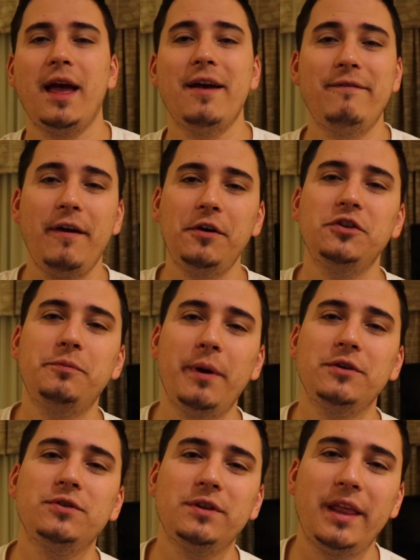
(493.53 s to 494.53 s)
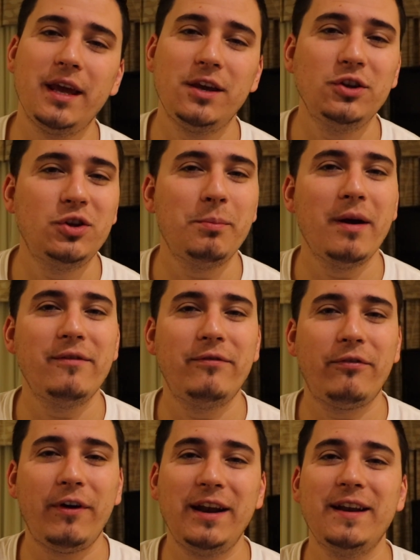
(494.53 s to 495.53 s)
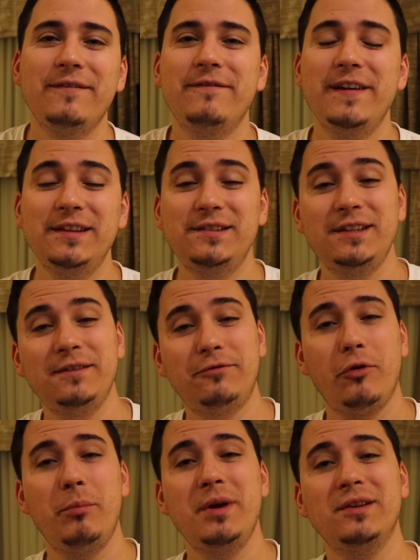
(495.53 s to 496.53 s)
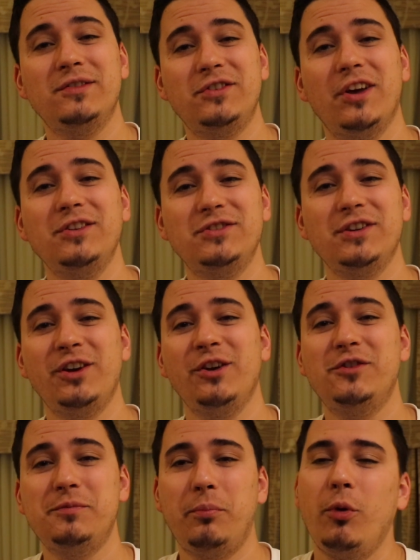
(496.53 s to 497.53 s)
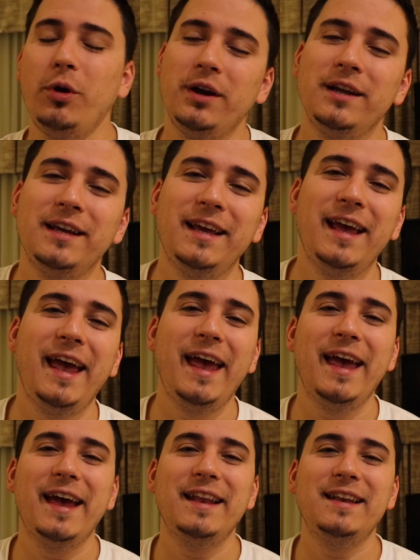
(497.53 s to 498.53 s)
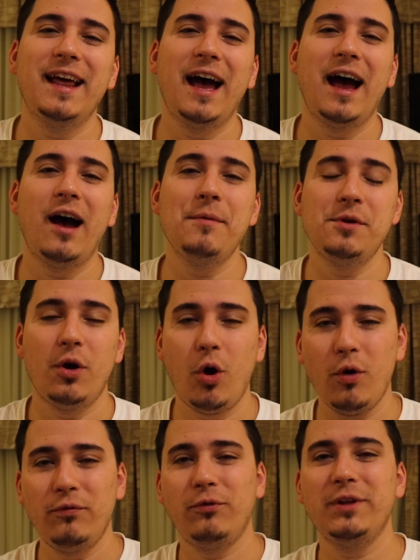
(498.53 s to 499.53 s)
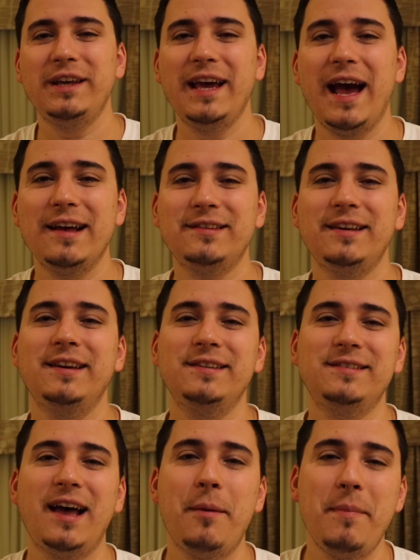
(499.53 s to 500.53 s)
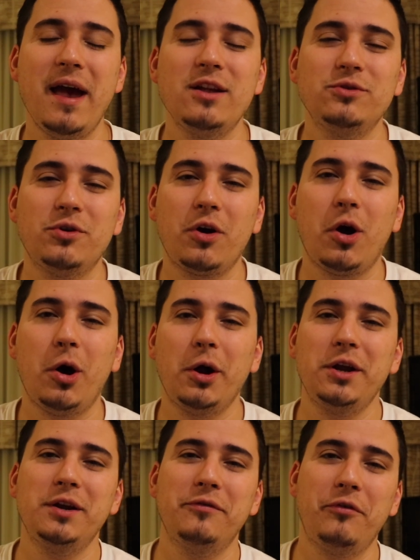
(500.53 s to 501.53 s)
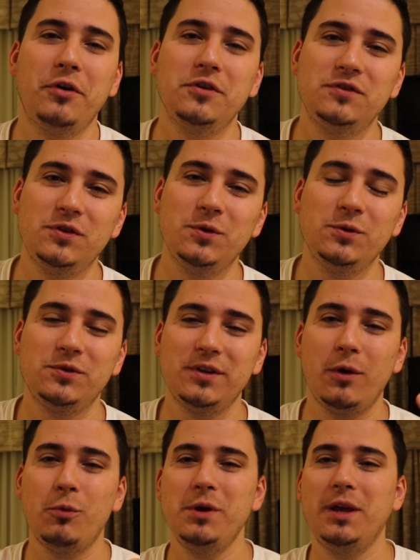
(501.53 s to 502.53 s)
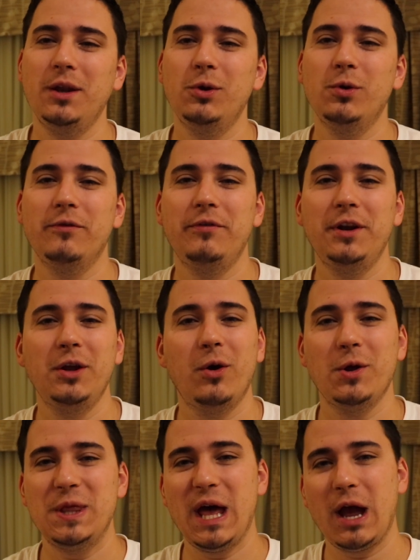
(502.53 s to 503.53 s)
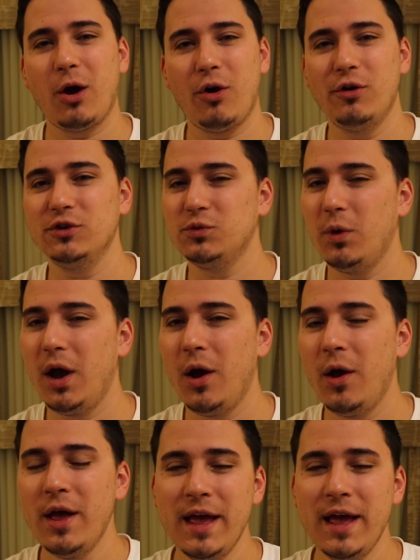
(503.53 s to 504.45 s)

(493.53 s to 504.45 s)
A very special thank you to my friend Vincent for being such a good sport, and you know, hopefully he has his manual car here very soon so that we can do a video on that car as well.